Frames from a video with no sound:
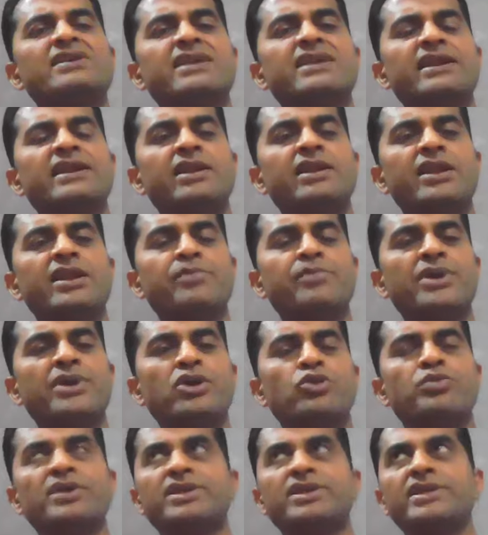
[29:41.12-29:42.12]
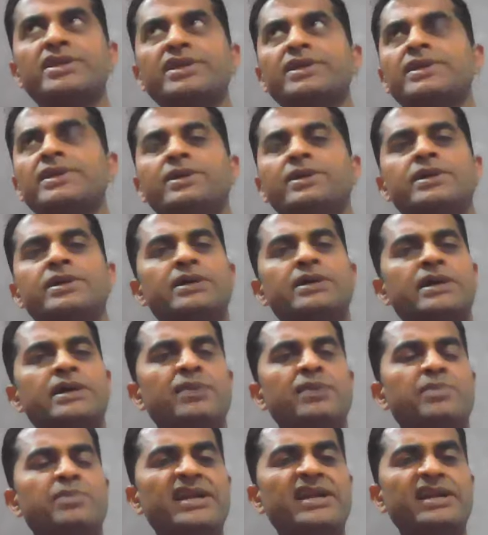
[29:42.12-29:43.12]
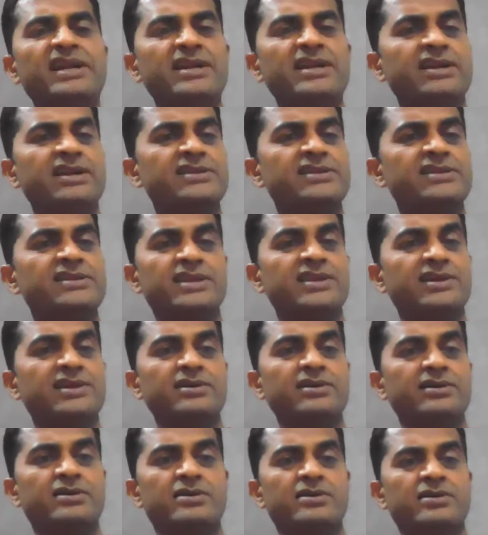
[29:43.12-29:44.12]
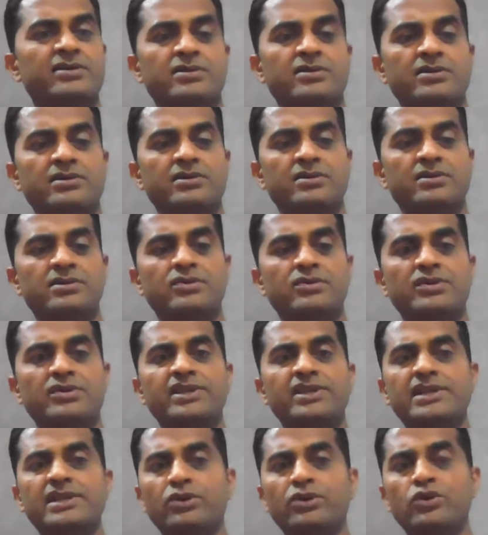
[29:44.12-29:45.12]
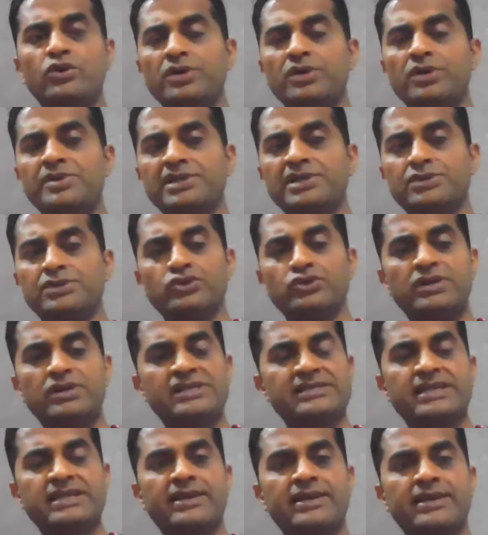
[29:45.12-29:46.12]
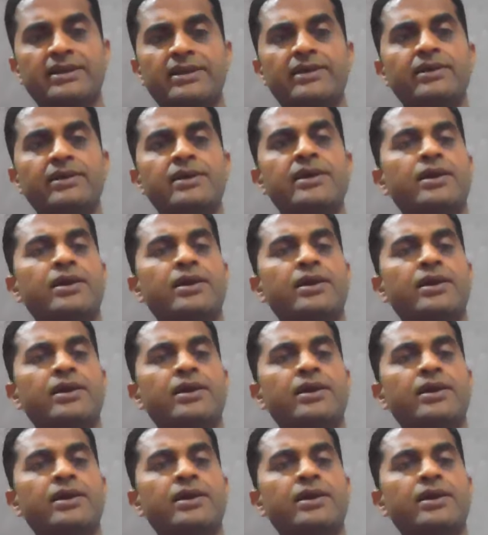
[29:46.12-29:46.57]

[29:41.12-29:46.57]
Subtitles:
there any lymphadenopathy, any bleeding tendency, anything? Okay, no. Then leukemia is also less likely.